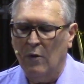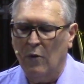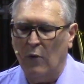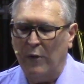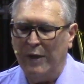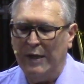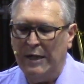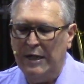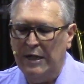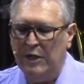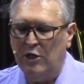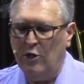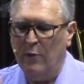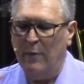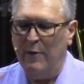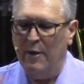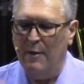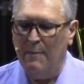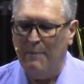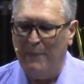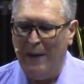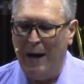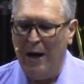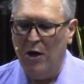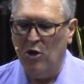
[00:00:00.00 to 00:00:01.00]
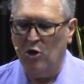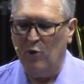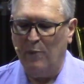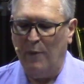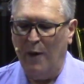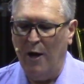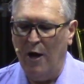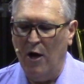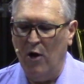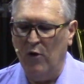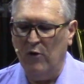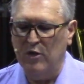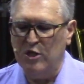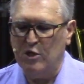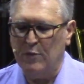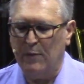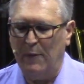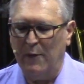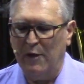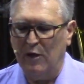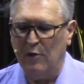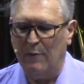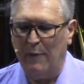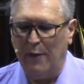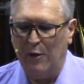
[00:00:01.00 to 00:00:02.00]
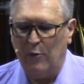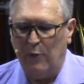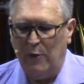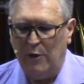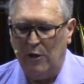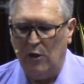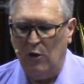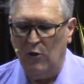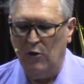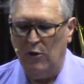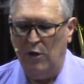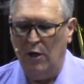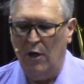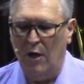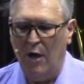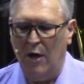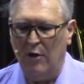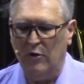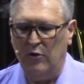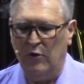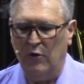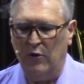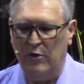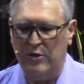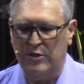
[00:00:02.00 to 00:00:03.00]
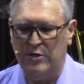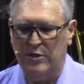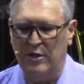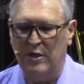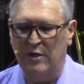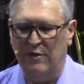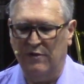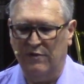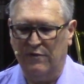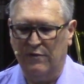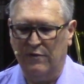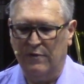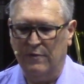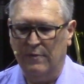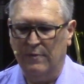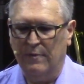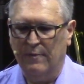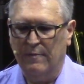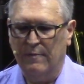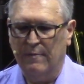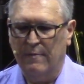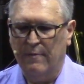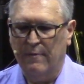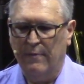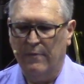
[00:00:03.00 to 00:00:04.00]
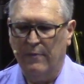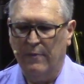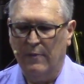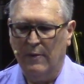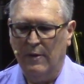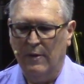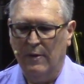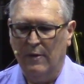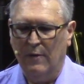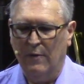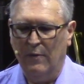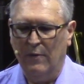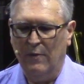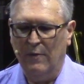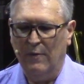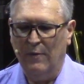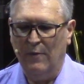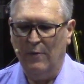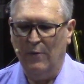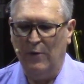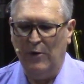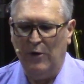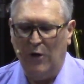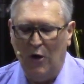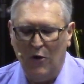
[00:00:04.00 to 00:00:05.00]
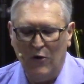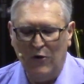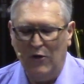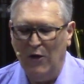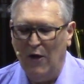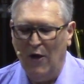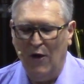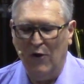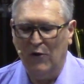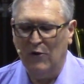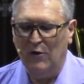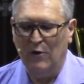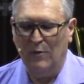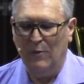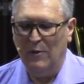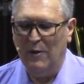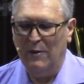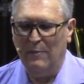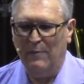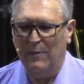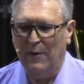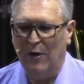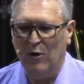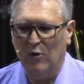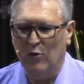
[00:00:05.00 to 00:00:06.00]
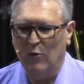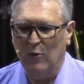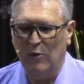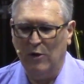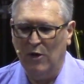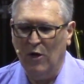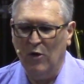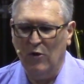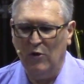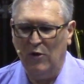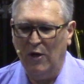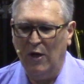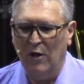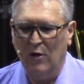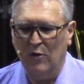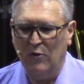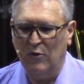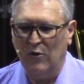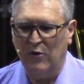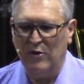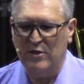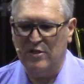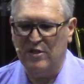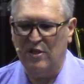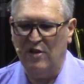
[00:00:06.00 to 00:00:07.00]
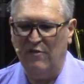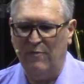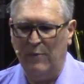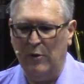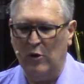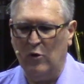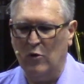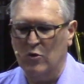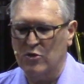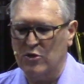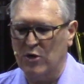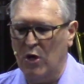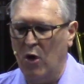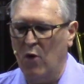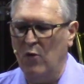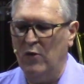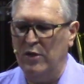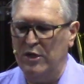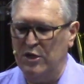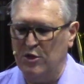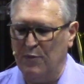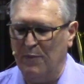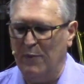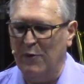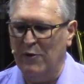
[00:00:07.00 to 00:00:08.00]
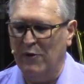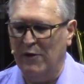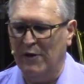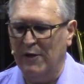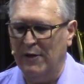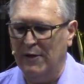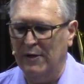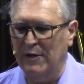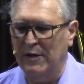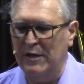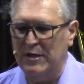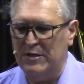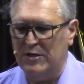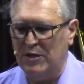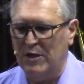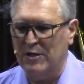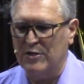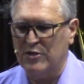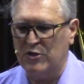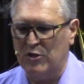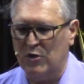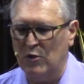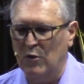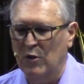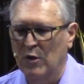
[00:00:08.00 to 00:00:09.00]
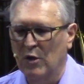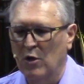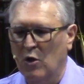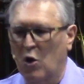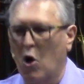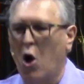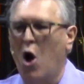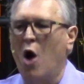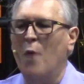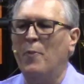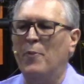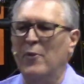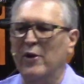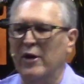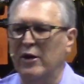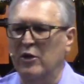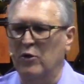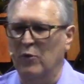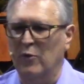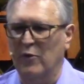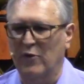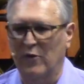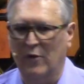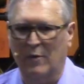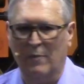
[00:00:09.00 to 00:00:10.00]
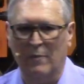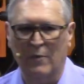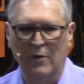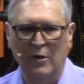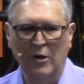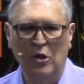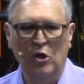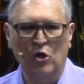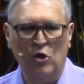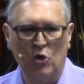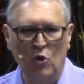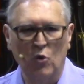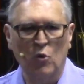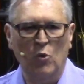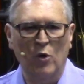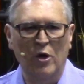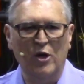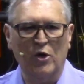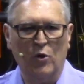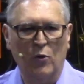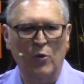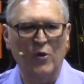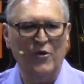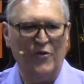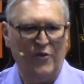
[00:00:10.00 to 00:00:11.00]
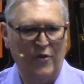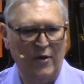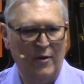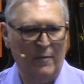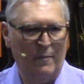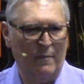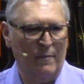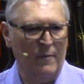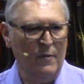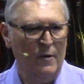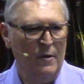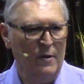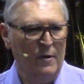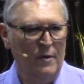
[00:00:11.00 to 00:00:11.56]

we need to be empowered by Holy Spirit, but we don't know how to receive. We don't know how to be empowered. We don't know how to receive because the Holy Spirit needs us to cooperate with Him, to work with Him.